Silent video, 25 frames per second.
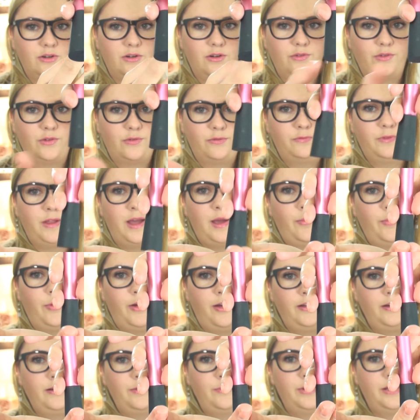sort of a flat
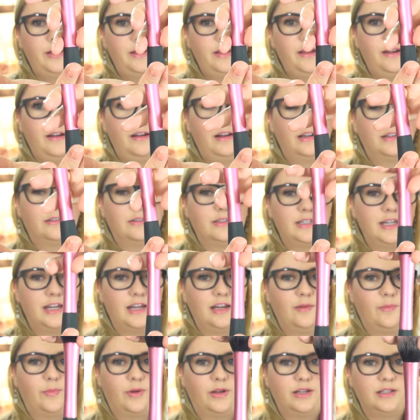bottom on there. It'll
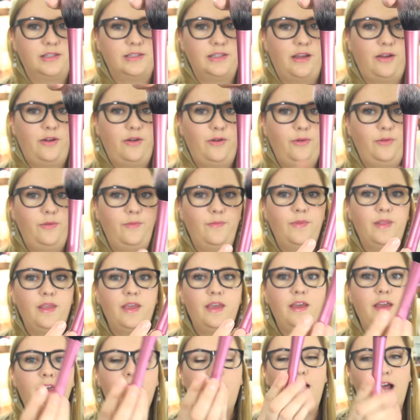stand up on its own.
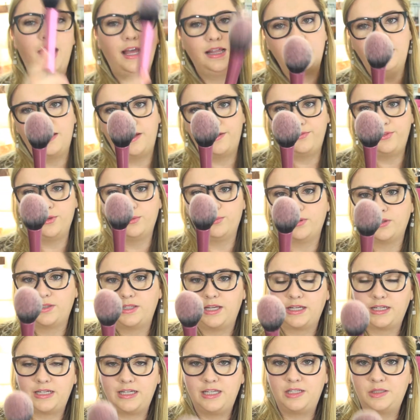I love the Real
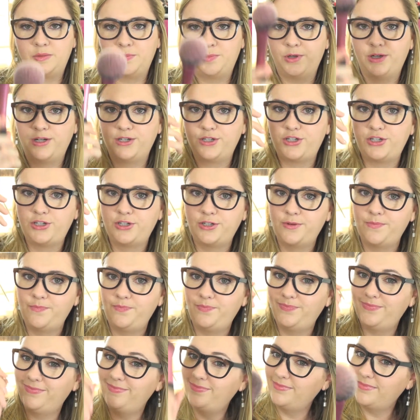Techniques brush.
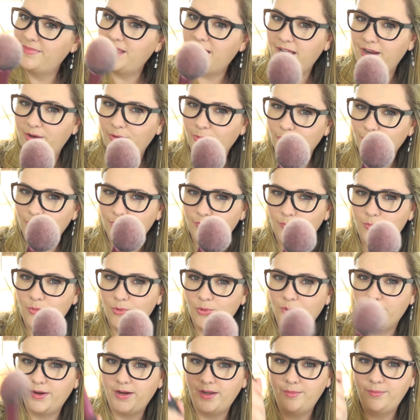I ordered
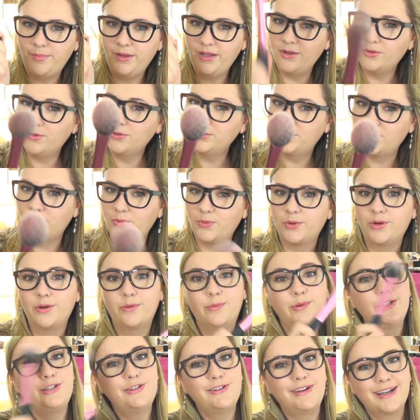more in my Ulta order,
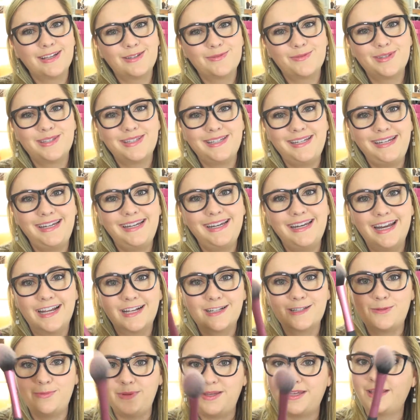which you guys will see
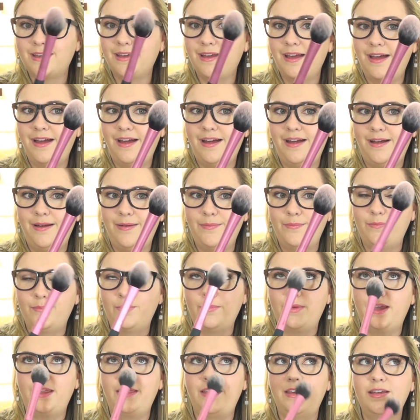next week. I
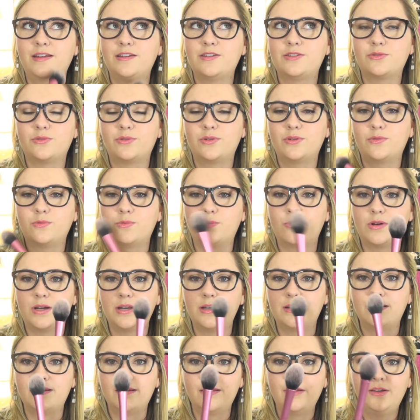think I just ordered
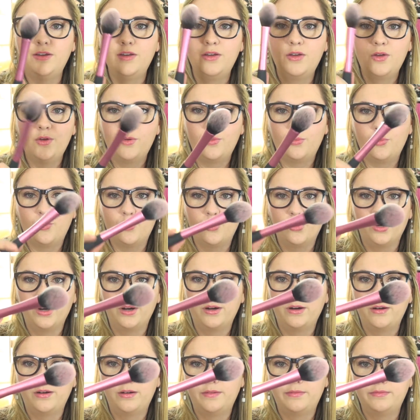one
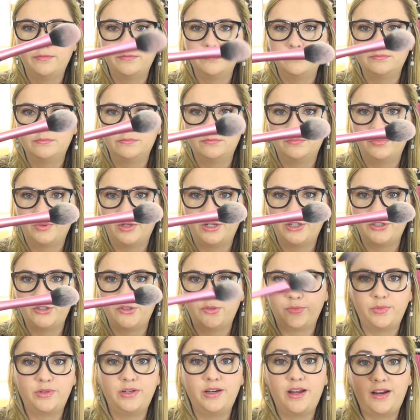more
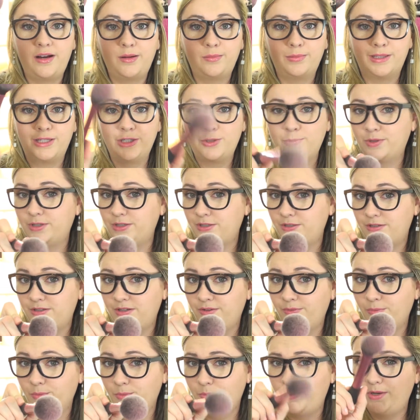brush, but not a blush brush,
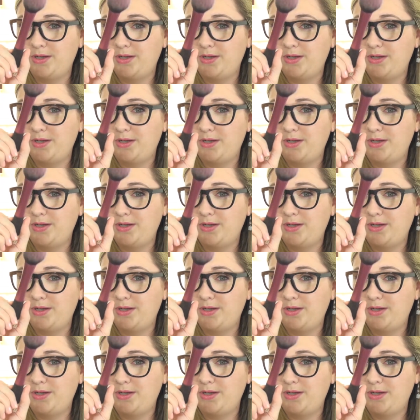different